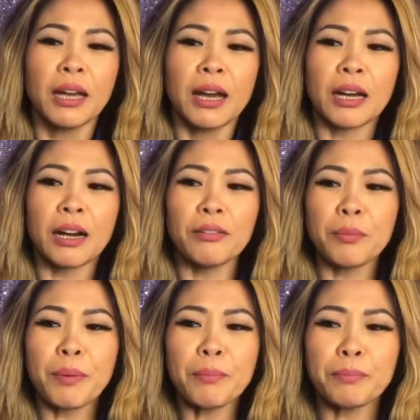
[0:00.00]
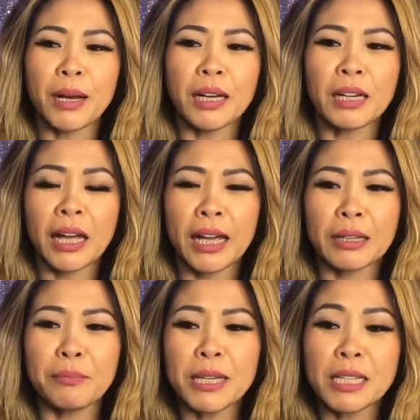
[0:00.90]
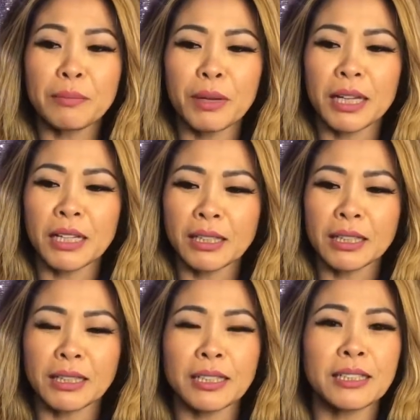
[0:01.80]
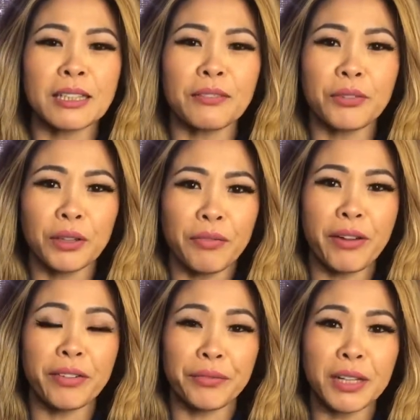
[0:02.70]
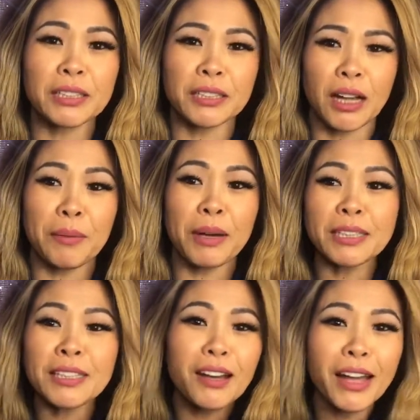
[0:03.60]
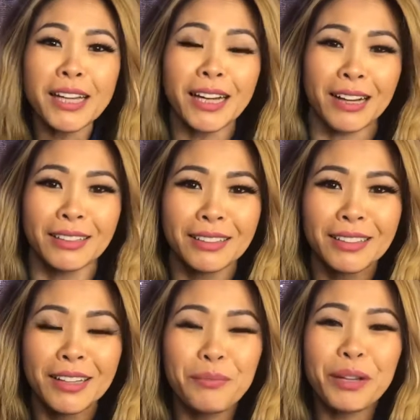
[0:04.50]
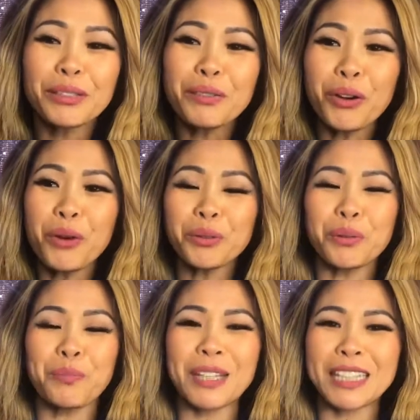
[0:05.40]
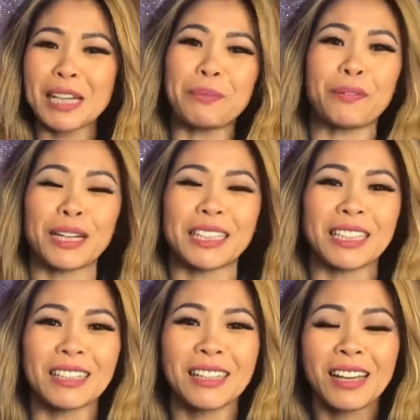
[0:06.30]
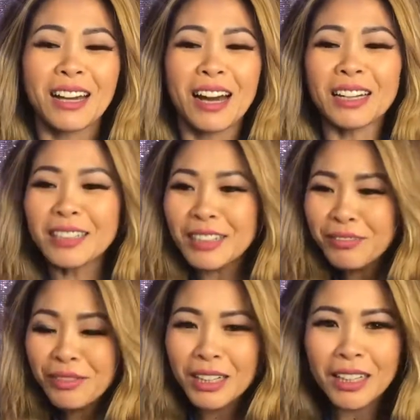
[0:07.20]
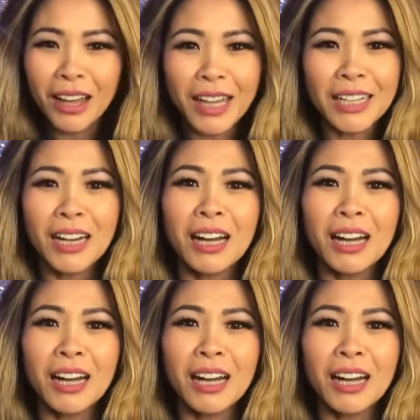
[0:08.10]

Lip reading: And I remember, like, meeting my youngest sister for the very first time. I didn't like her. because of course we've been separated. I didn't really like her.